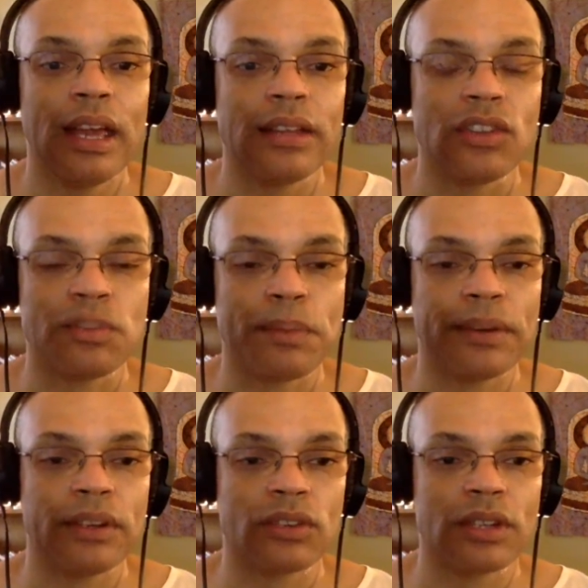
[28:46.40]
the
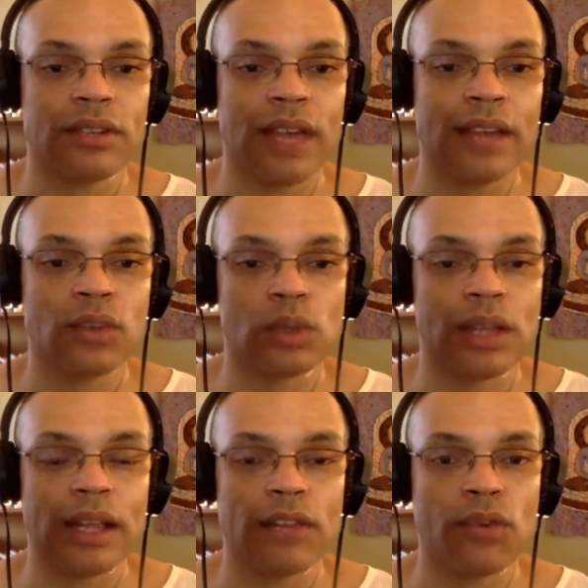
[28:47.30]
spirit is going to take to
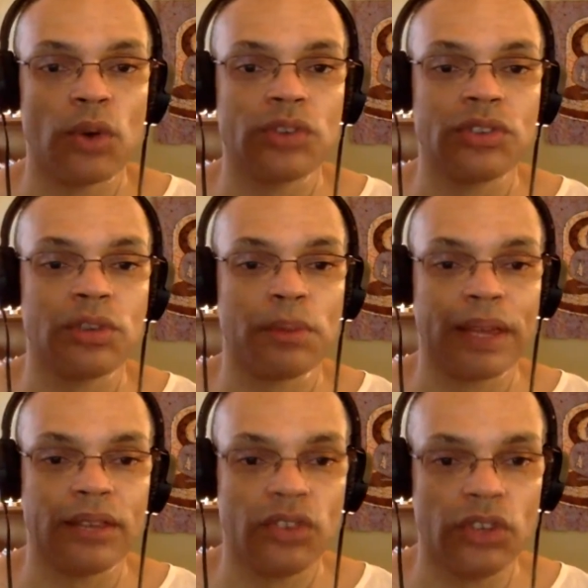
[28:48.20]
align the forces to bring
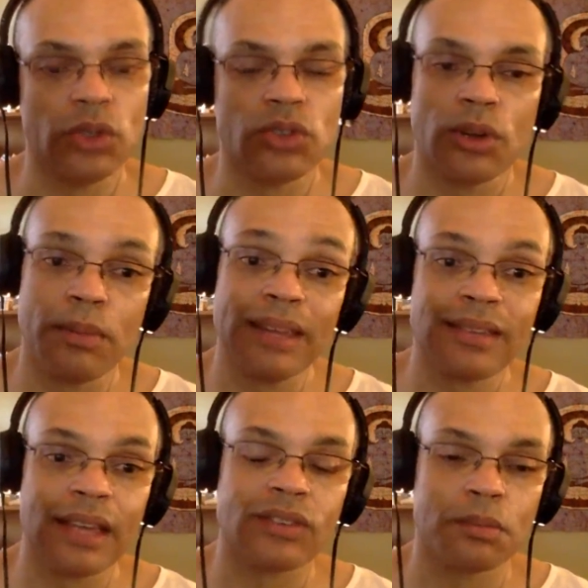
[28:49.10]
it to you. So it may
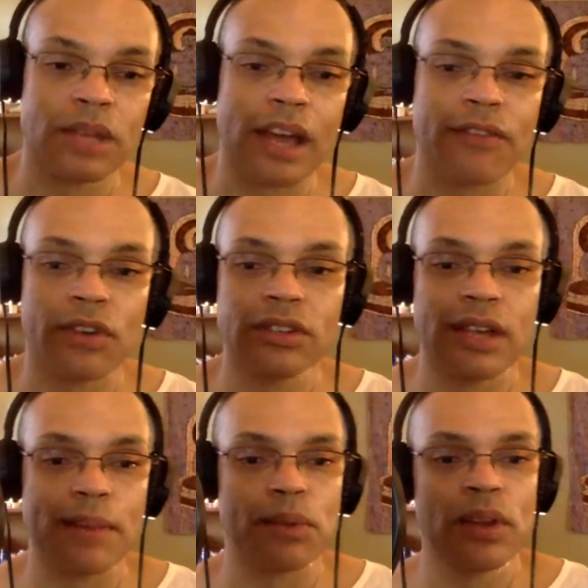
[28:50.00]
take some time. For
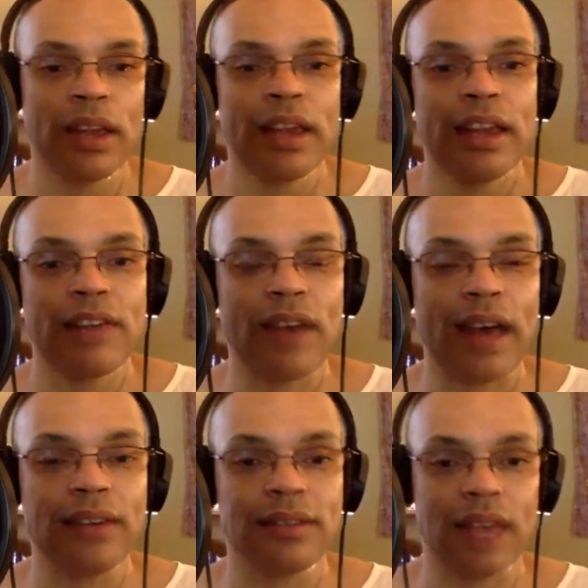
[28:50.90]
example, if
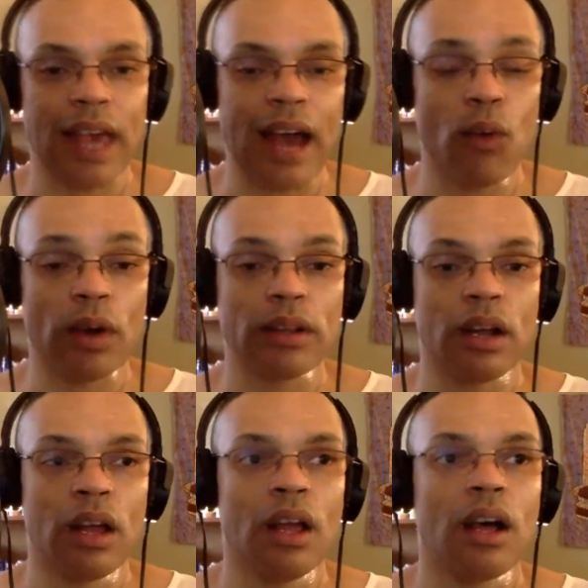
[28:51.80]
I say I want
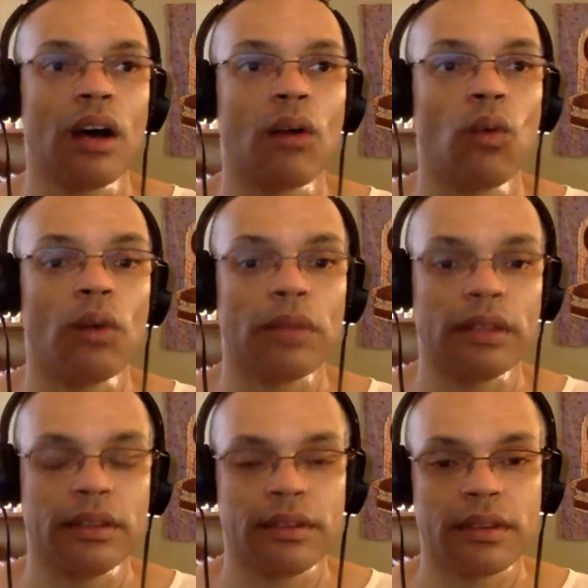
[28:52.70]
a
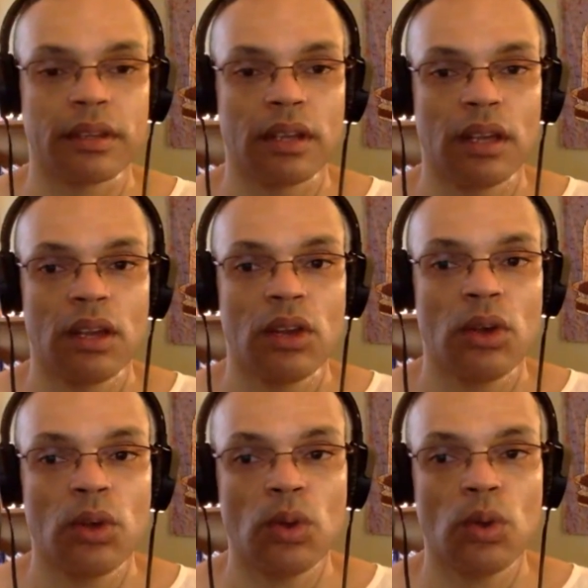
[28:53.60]
woman
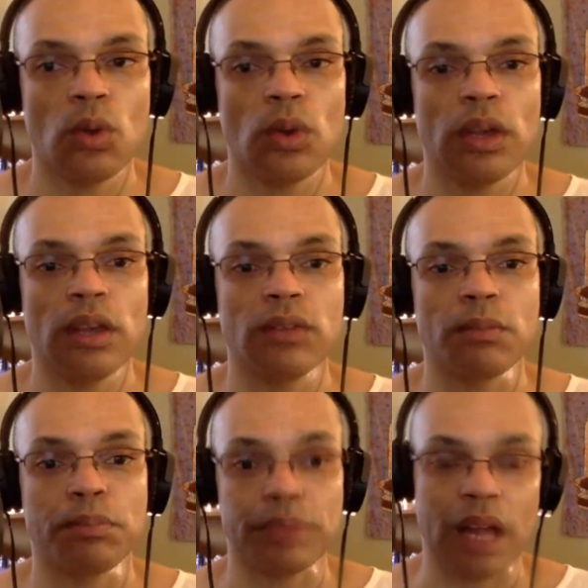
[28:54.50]
who is
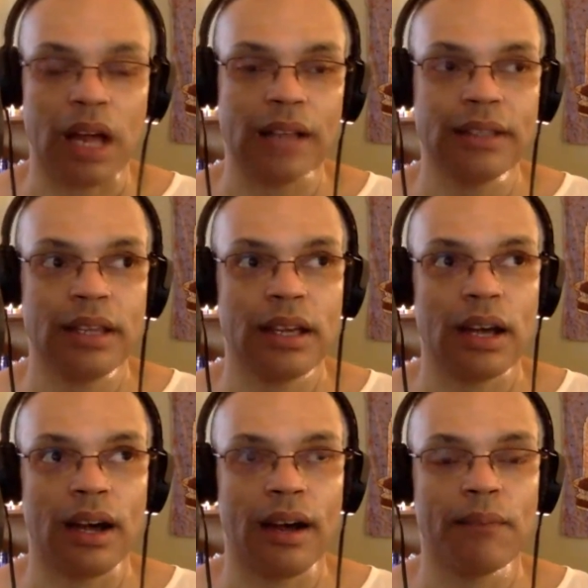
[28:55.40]
blonde,
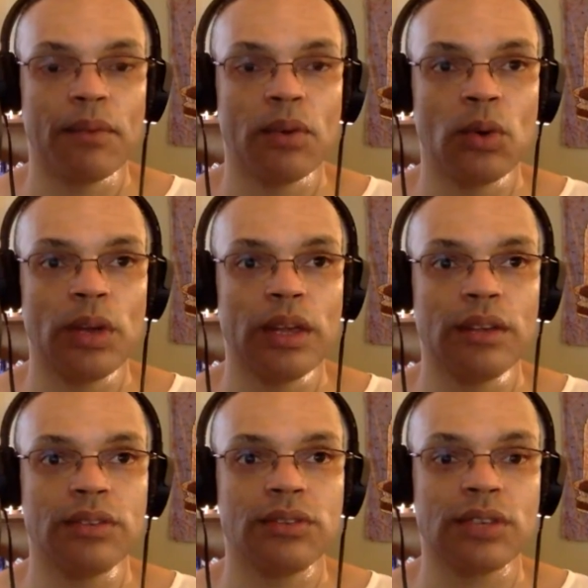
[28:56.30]
who
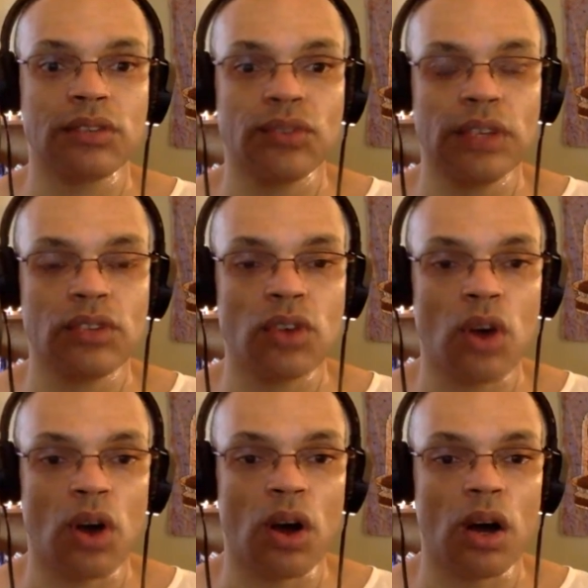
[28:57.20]
is 6 feet
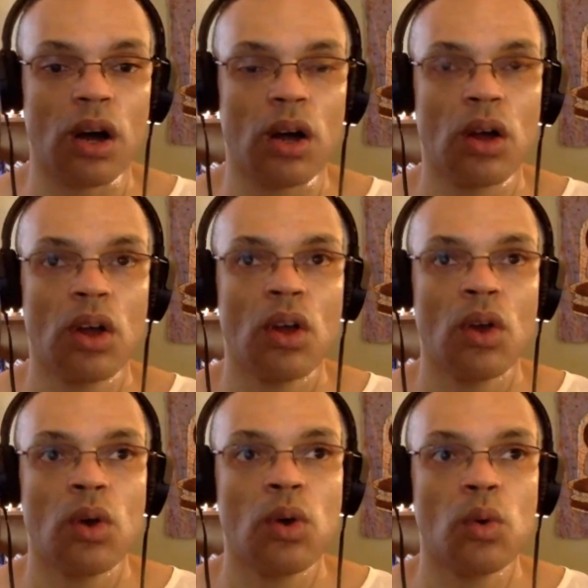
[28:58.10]
tall,
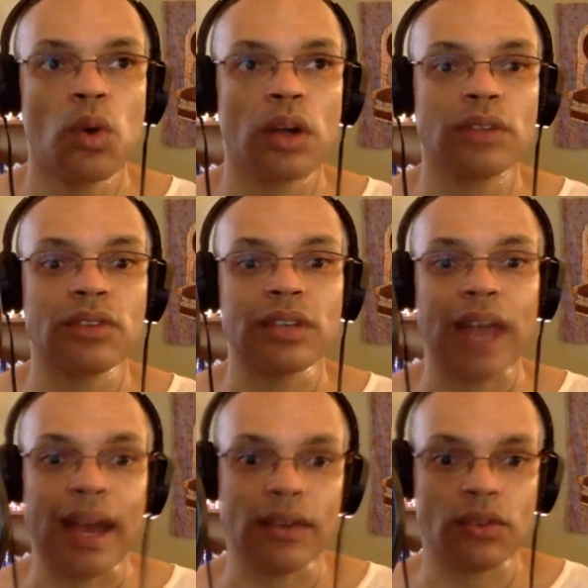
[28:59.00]
who works as an
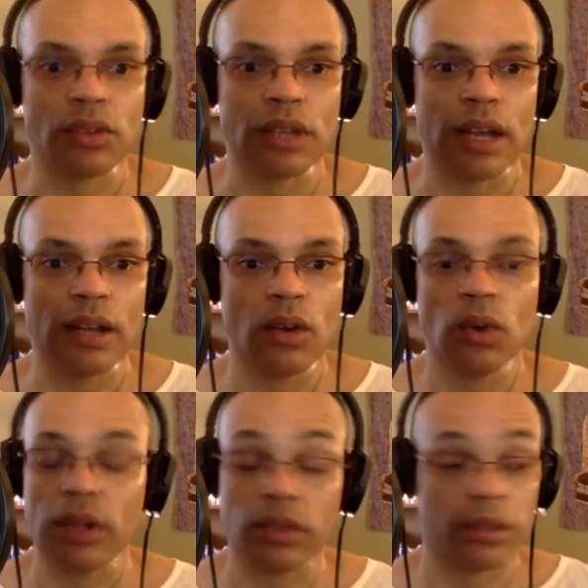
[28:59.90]
astronaut.
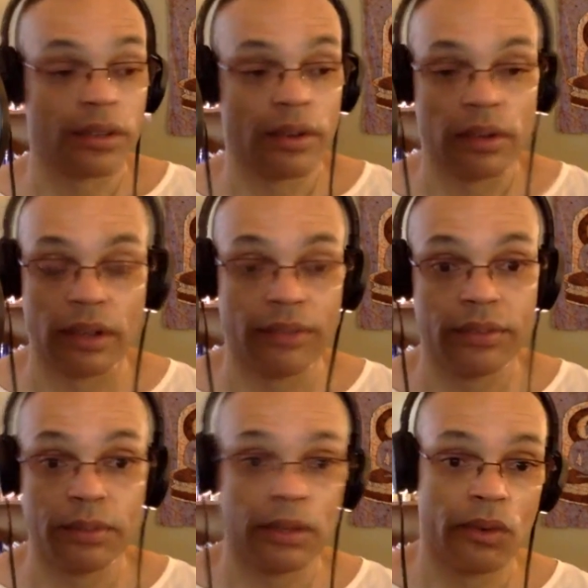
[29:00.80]
Oh, I would love
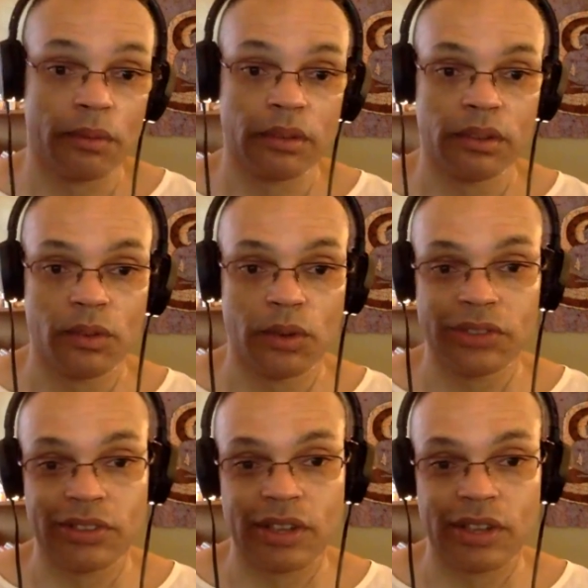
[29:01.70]
to be a woman who works as an